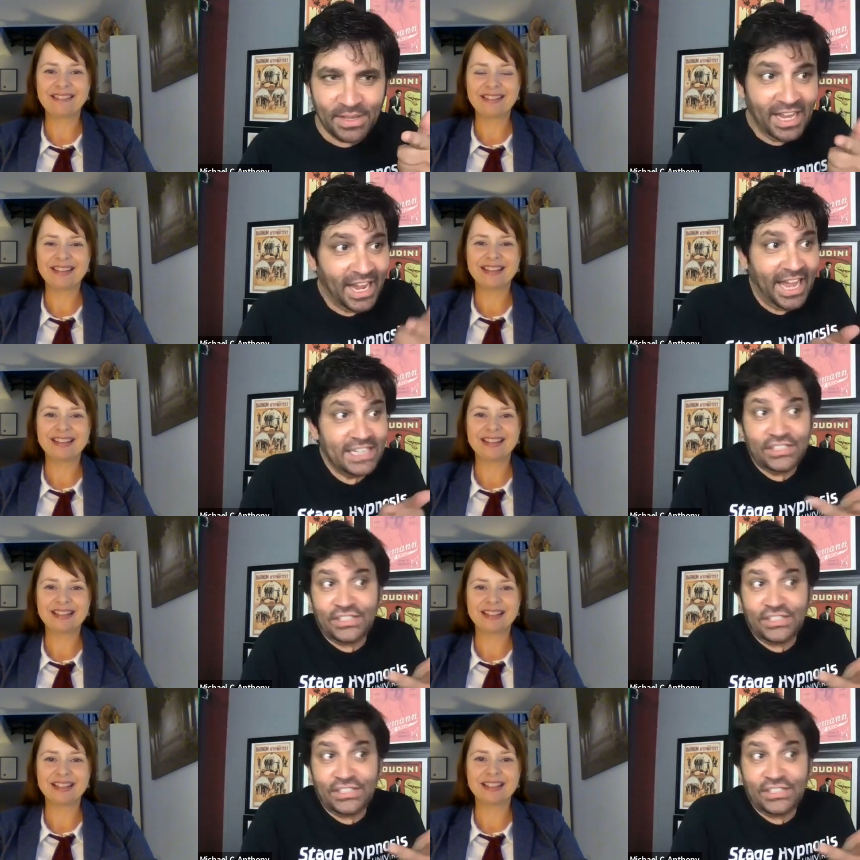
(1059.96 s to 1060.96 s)
Speaker 1: opened up,
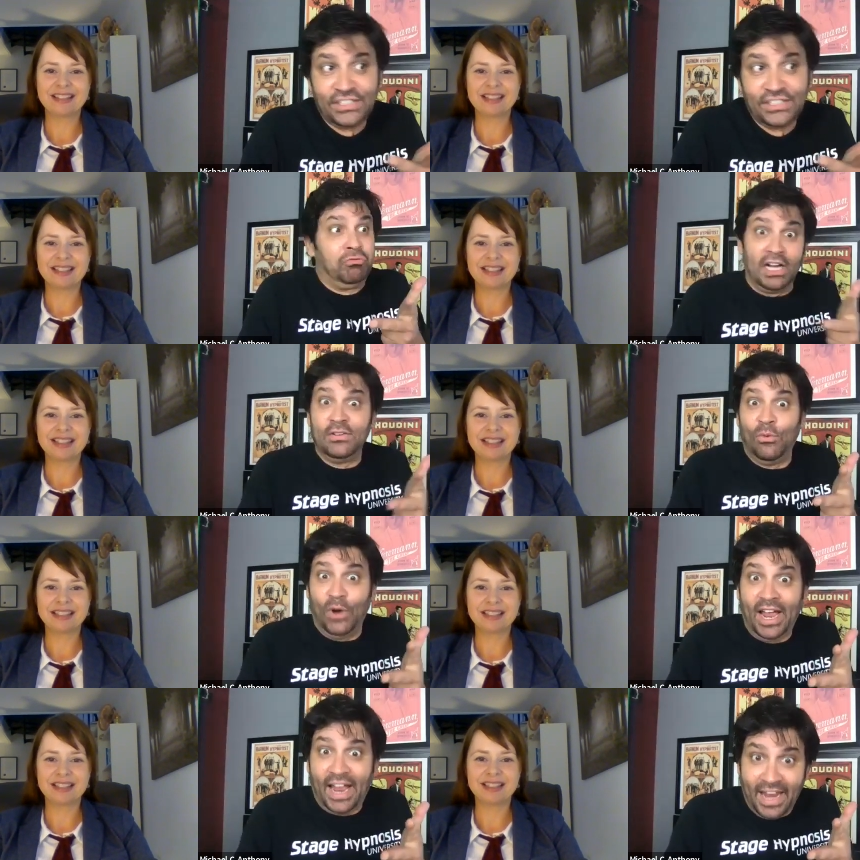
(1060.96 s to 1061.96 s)
and it's just a
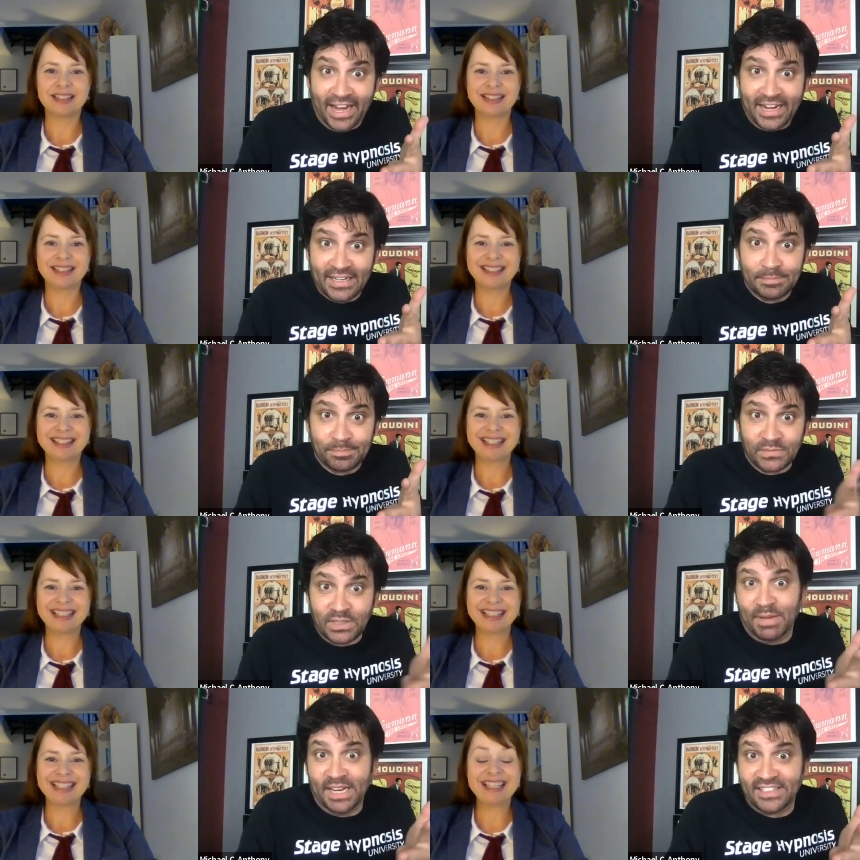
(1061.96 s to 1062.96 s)
fun way
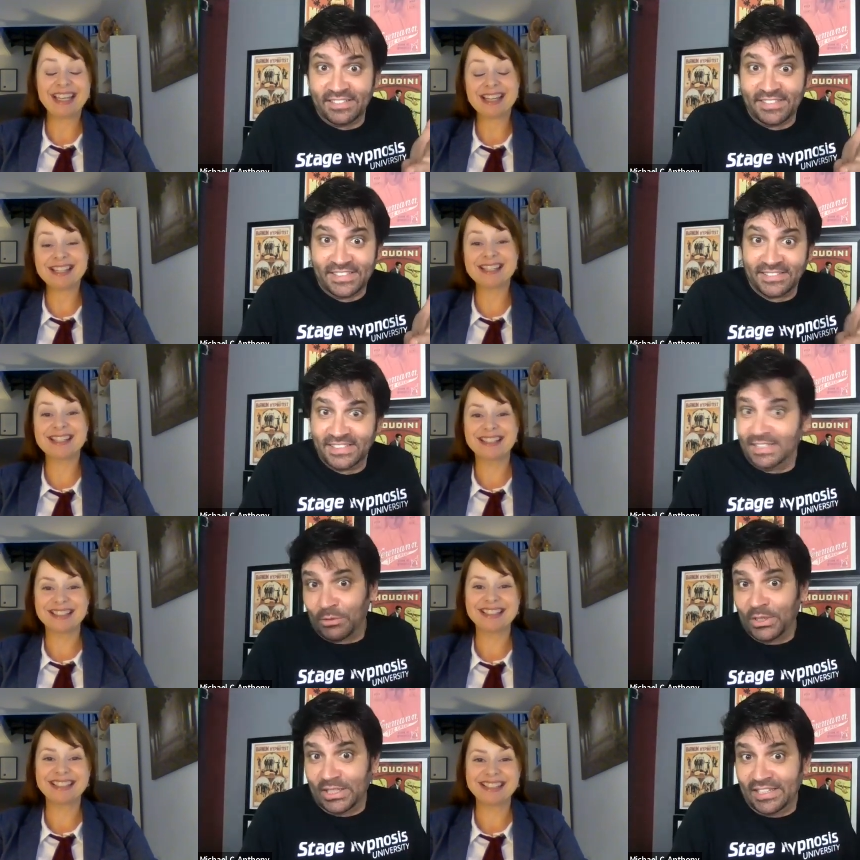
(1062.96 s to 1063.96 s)
yes. to make a
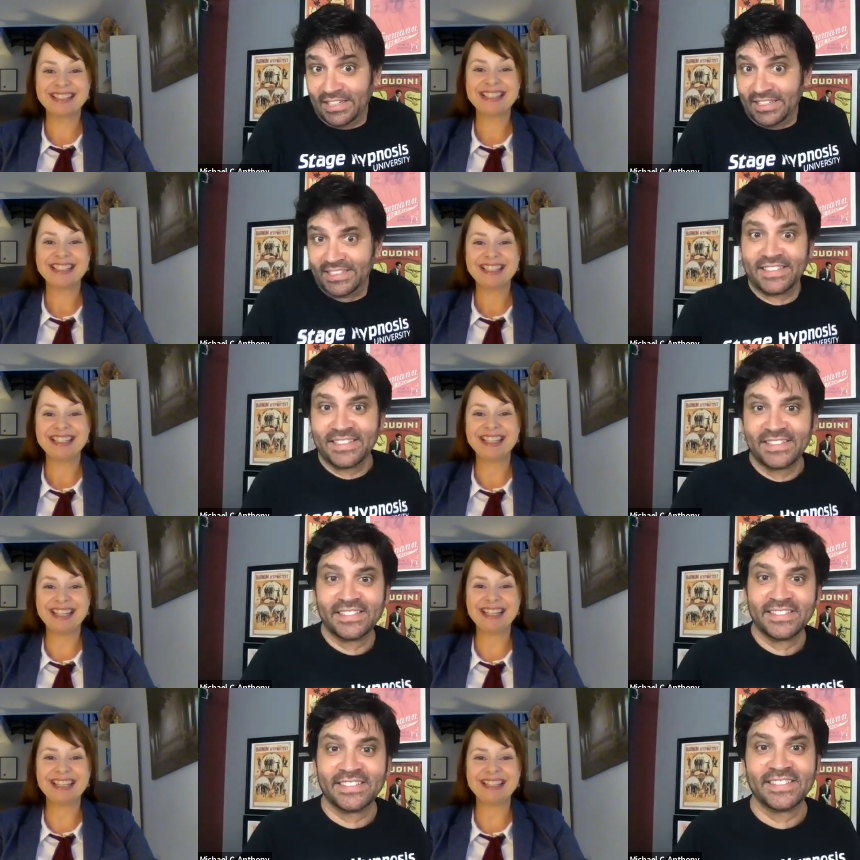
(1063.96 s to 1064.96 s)
living. It really
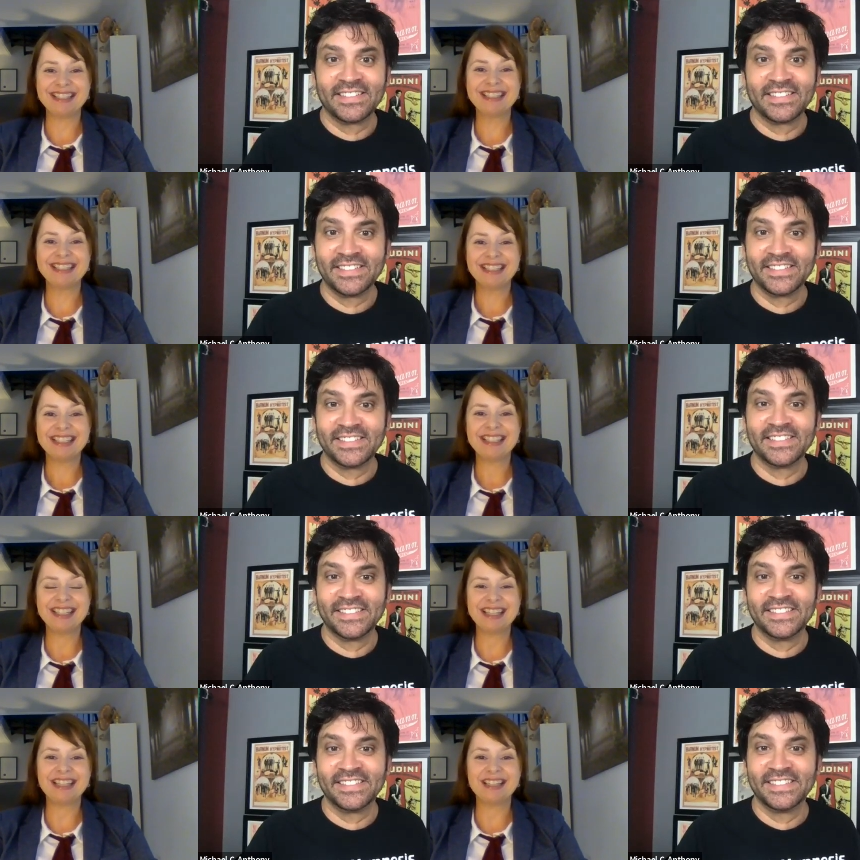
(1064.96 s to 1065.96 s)
is.
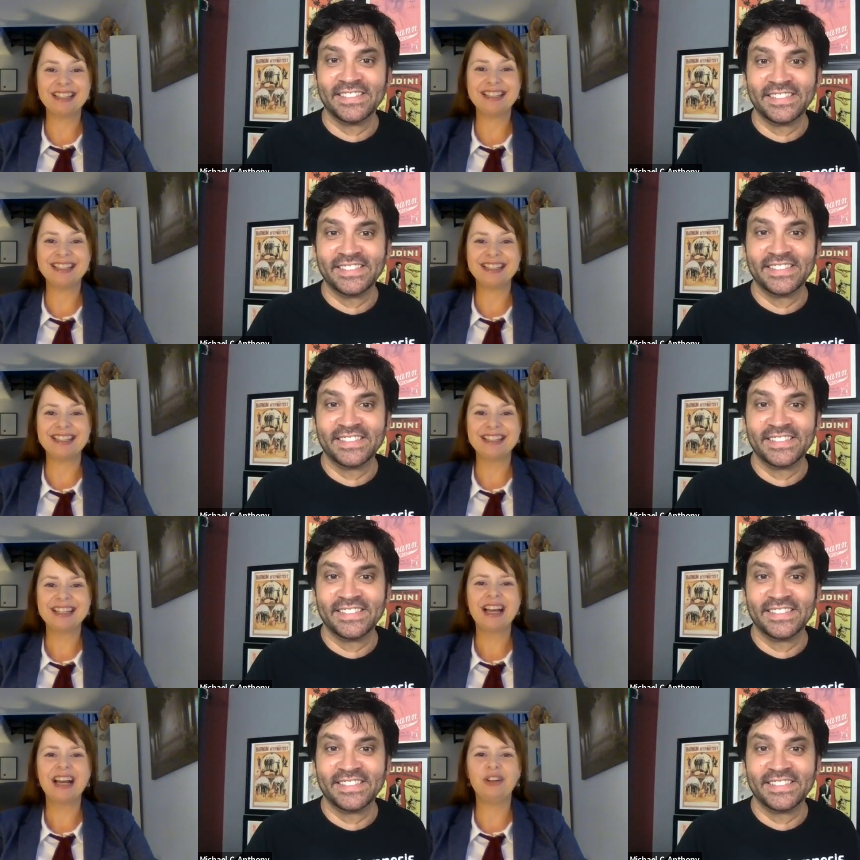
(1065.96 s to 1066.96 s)
Speaker 2: Yeah, yeah. yeah.
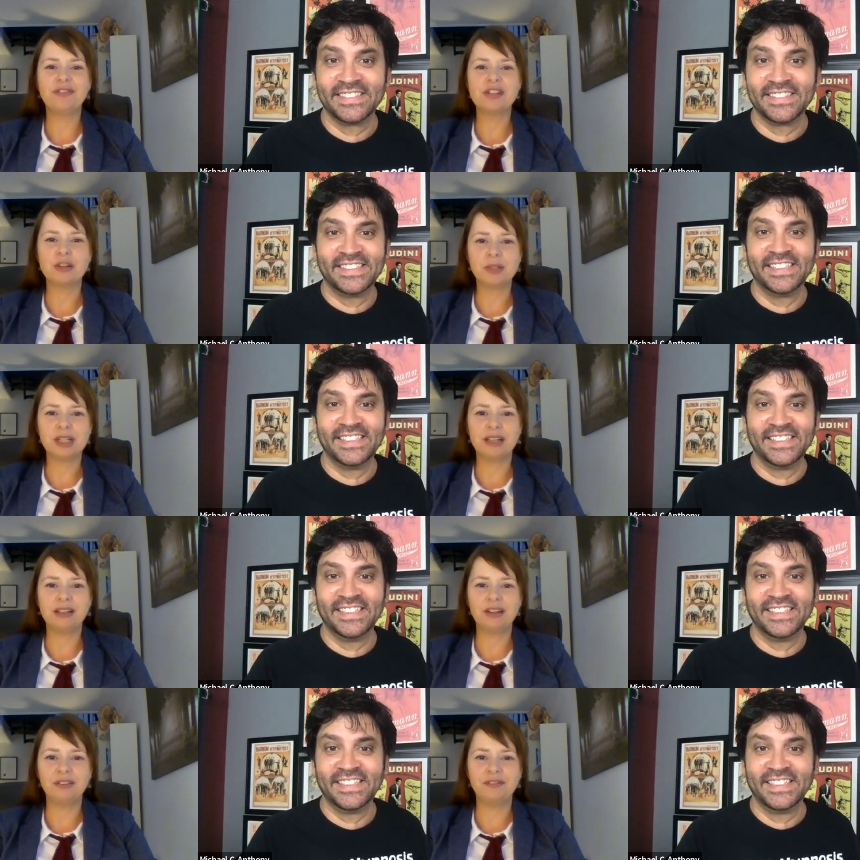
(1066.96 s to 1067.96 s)
I love the
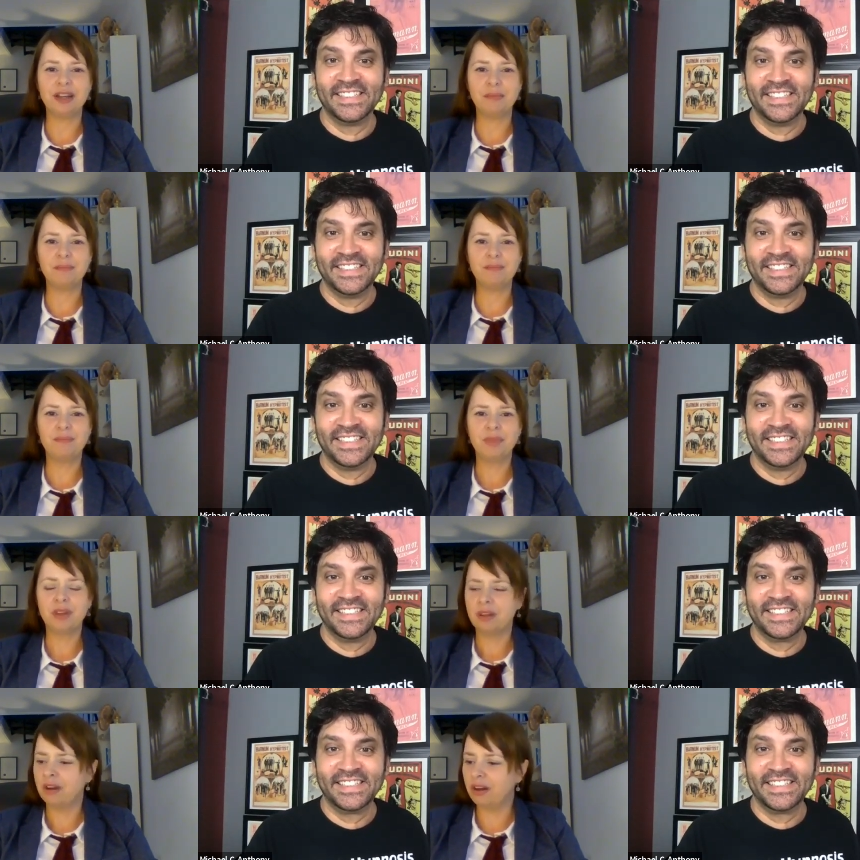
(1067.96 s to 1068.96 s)
subtitle of um,
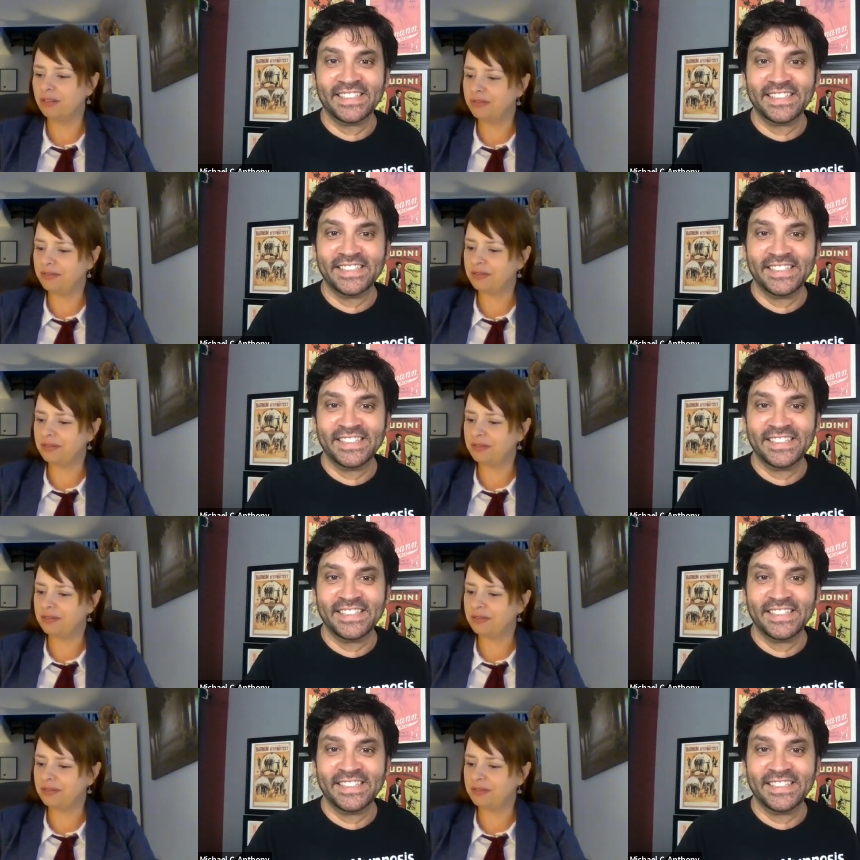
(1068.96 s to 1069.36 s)
of